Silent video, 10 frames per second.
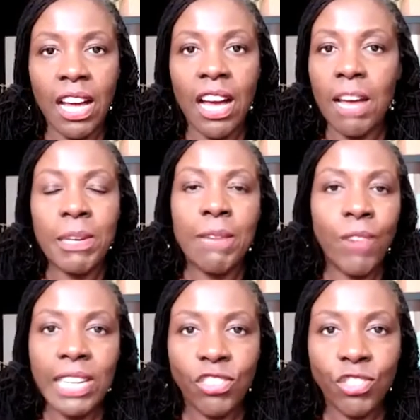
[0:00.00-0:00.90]
I became
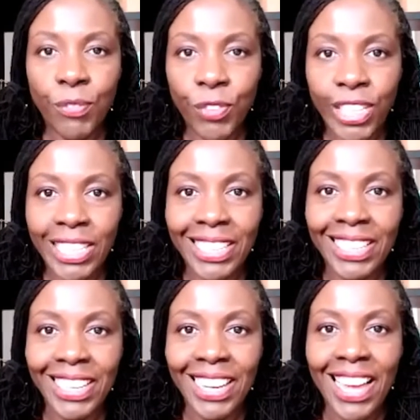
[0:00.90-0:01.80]
financially free.
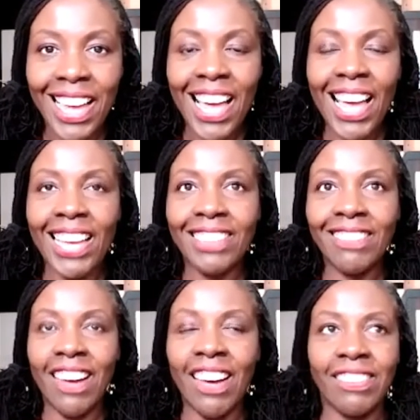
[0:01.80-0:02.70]

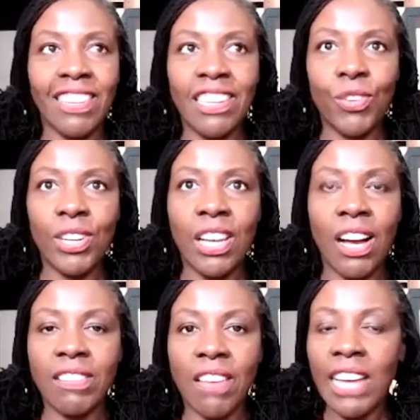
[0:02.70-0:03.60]
And I suddenly
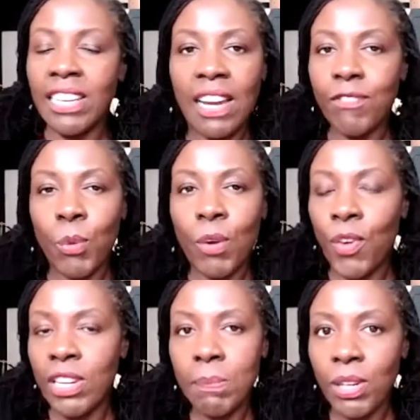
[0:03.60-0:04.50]
realized I didn't have to work for
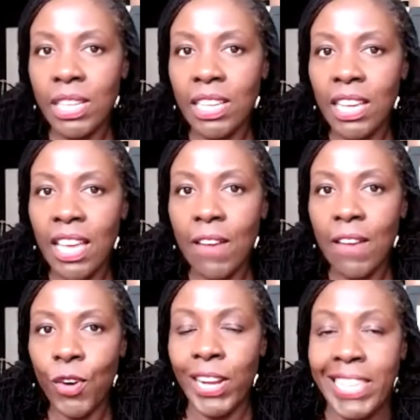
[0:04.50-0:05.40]
anybody
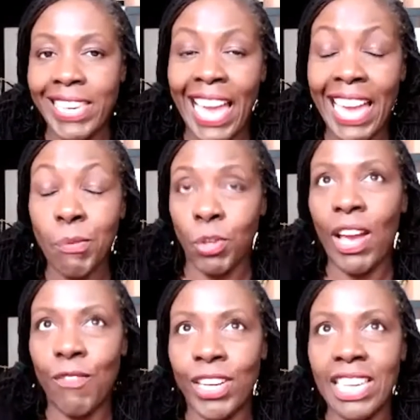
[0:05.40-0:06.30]
ever again. Well, not
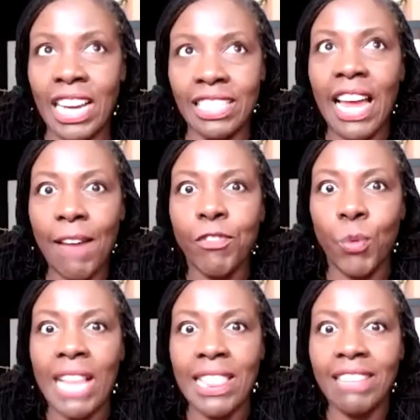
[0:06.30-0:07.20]
ever again. I didn't have to
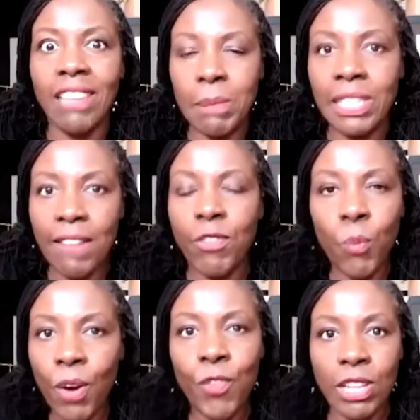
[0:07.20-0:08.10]
work at that time. I didn't have to
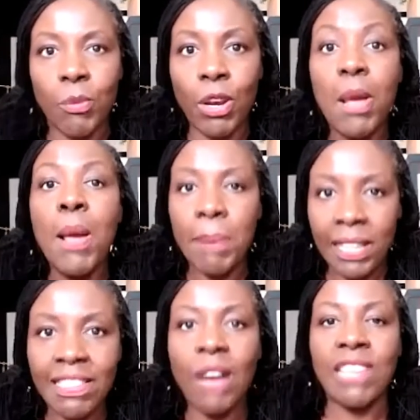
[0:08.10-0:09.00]
work for anyone
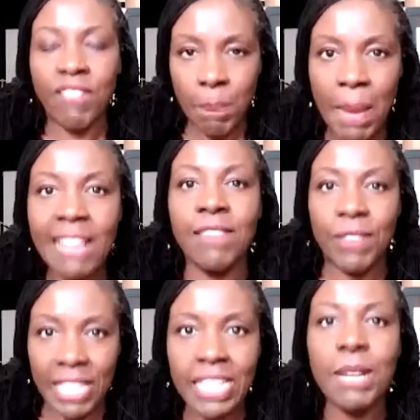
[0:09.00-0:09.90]
because I was having passive
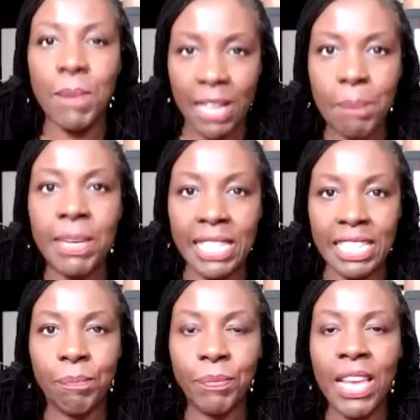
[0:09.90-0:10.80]
income coming
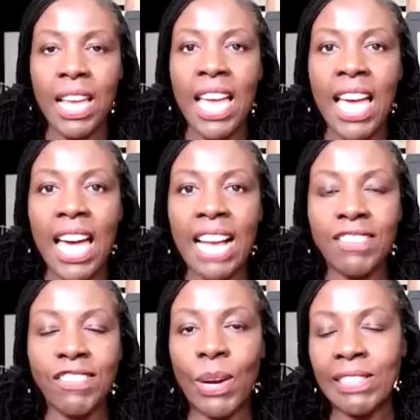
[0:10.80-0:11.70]
in. And
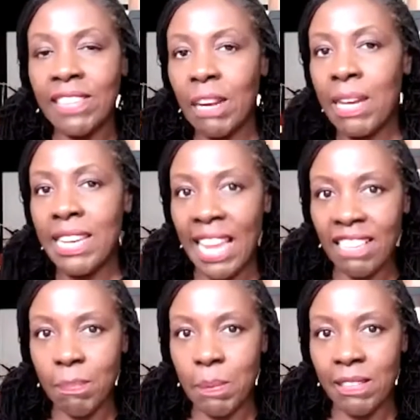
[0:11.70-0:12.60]
so I set up my
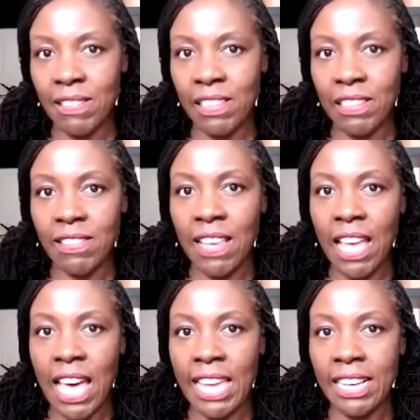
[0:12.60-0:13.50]
next business.
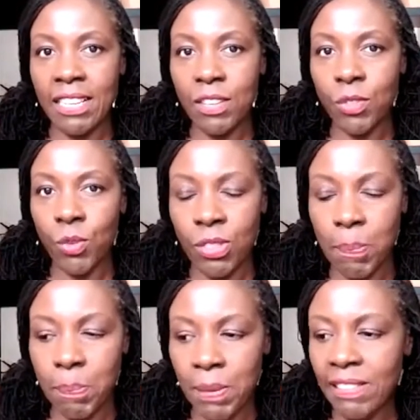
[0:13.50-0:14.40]
And the
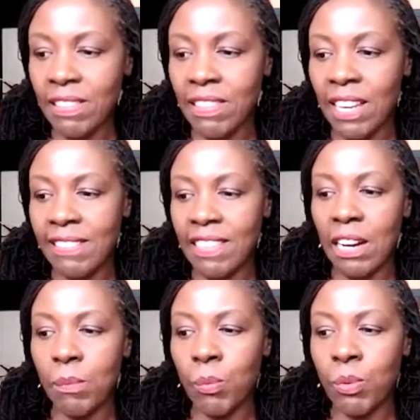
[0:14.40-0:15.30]
business I set
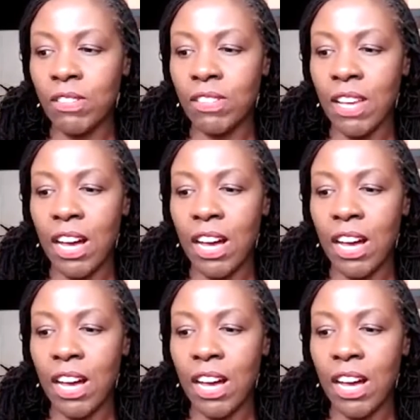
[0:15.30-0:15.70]
up was